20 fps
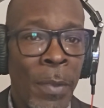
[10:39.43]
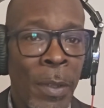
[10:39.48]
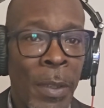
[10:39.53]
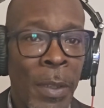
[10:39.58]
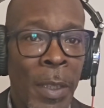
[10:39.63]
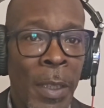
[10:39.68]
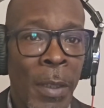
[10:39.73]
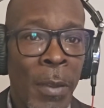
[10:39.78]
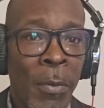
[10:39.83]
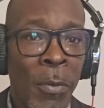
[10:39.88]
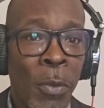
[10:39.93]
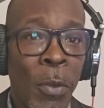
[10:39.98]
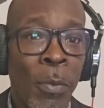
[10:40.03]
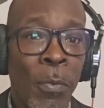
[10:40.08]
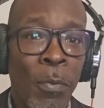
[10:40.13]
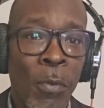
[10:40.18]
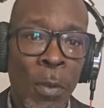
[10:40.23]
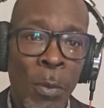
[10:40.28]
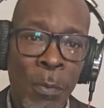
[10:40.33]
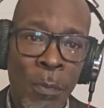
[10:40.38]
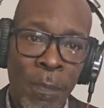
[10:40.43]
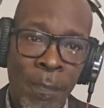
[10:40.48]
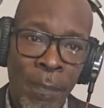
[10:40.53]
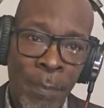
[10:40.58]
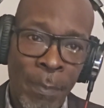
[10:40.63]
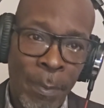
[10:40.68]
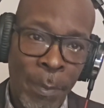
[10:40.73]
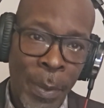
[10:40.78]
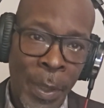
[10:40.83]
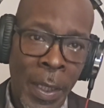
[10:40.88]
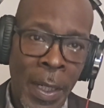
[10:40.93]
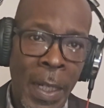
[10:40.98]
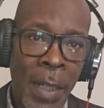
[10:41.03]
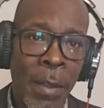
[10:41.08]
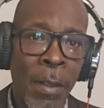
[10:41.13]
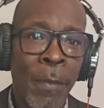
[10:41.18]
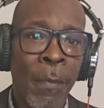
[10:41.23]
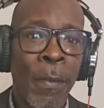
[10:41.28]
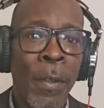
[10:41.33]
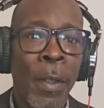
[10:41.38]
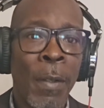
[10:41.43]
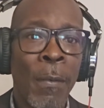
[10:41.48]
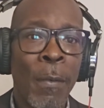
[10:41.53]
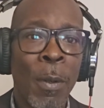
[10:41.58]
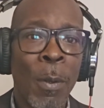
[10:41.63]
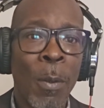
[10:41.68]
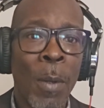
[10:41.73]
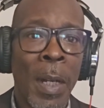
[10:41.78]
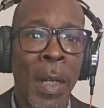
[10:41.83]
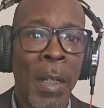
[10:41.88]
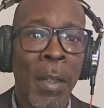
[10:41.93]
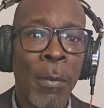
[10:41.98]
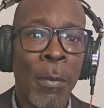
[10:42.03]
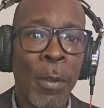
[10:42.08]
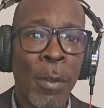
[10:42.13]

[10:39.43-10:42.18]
been out in the field for a while.